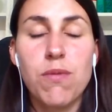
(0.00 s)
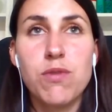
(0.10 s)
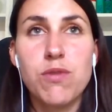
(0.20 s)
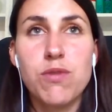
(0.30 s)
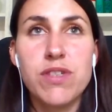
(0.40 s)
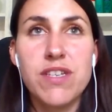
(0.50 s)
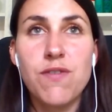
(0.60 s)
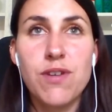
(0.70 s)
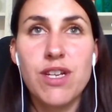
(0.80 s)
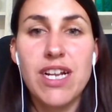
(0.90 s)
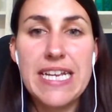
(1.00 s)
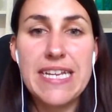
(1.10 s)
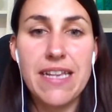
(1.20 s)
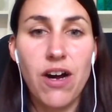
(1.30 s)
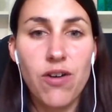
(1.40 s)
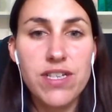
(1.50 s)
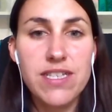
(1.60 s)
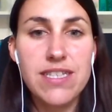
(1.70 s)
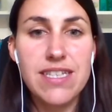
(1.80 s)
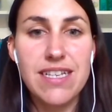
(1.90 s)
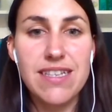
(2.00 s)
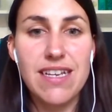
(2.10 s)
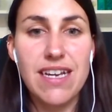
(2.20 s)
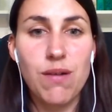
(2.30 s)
do differently now is that